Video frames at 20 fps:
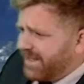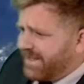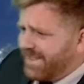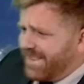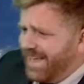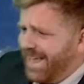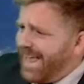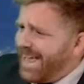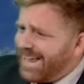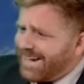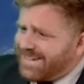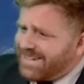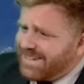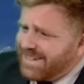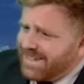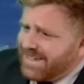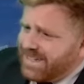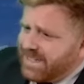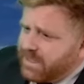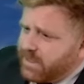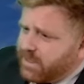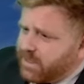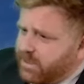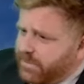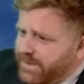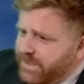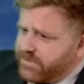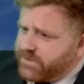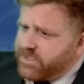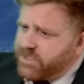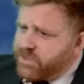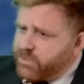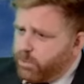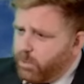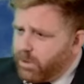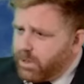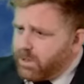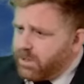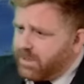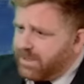at that. A little bit of a
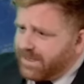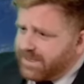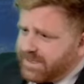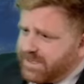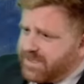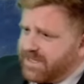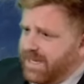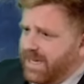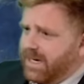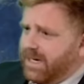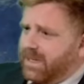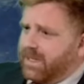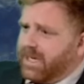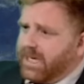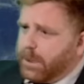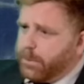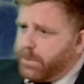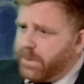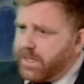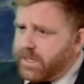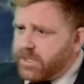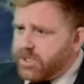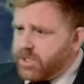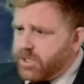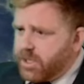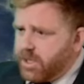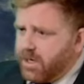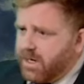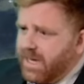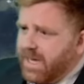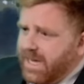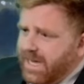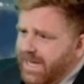swirl on satellite picture.